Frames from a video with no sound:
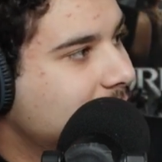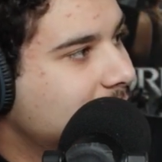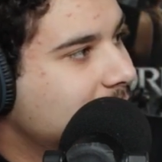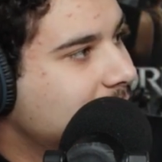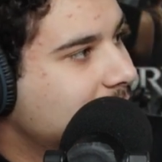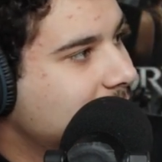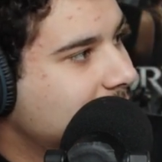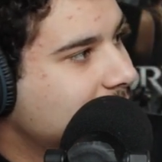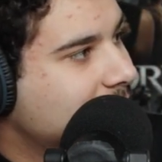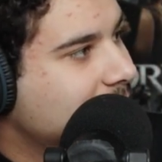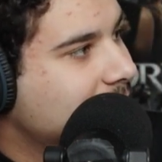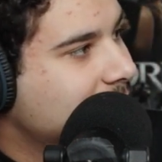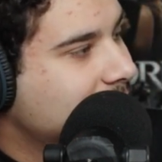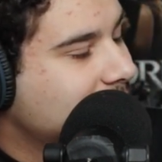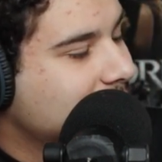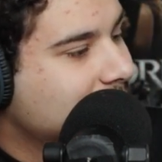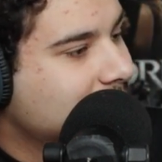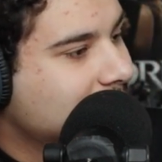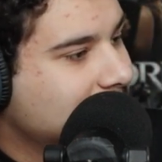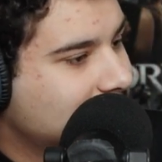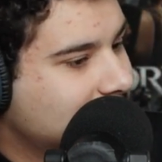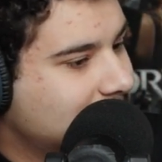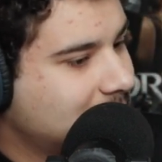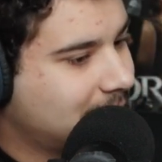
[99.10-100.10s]

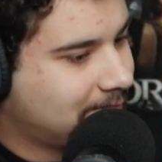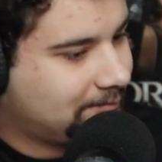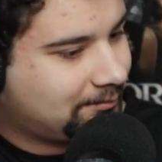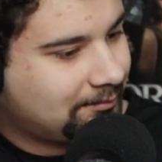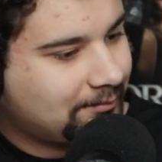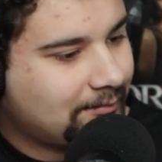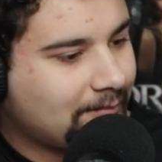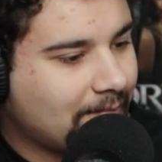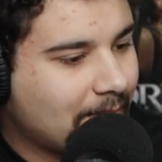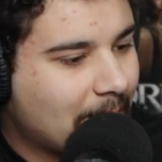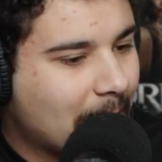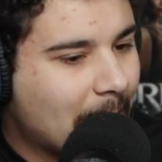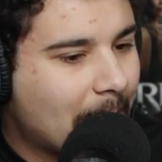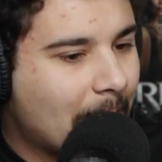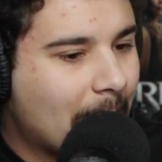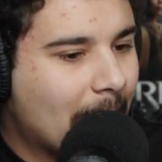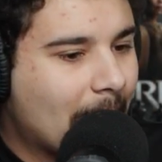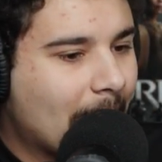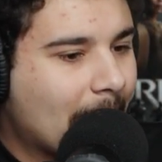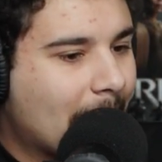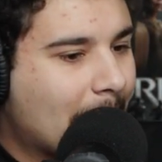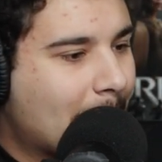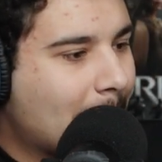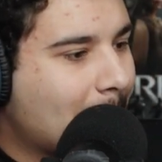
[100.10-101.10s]

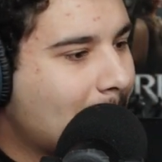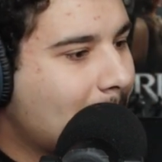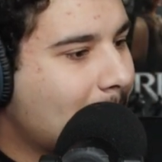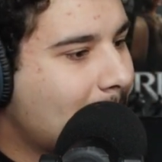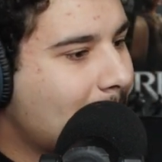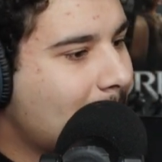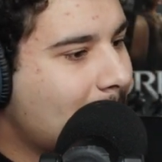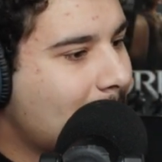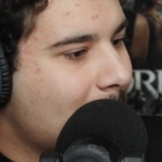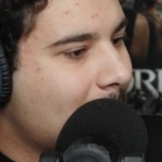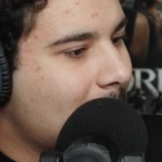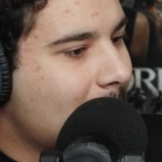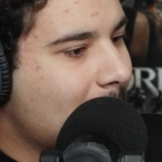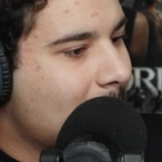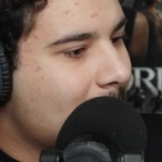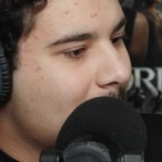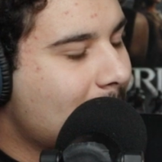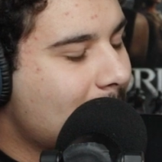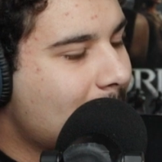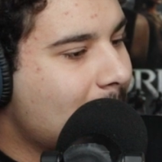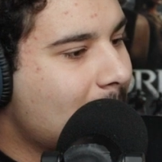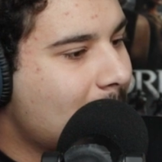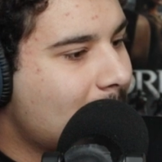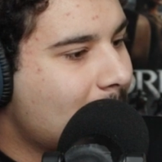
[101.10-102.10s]

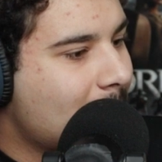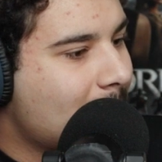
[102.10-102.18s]
(silent)